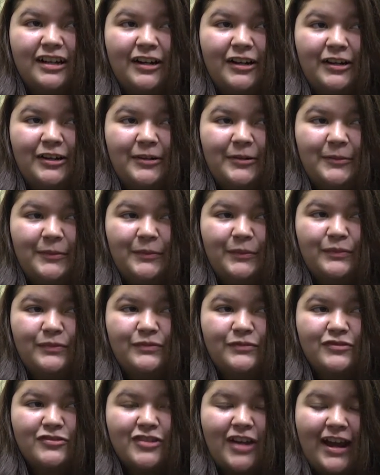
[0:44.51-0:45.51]
um,
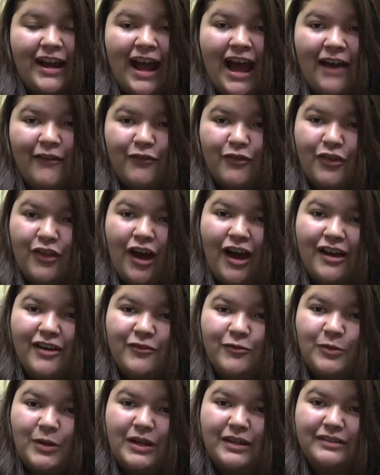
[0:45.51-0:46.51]
try to have thought
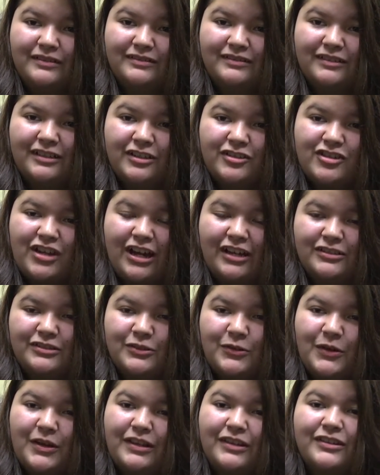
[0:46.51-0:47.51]
of what a
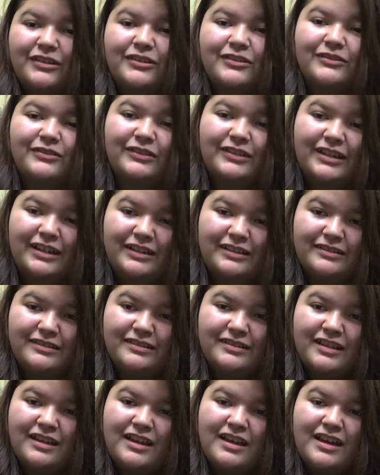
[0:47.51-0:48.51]
child's going through because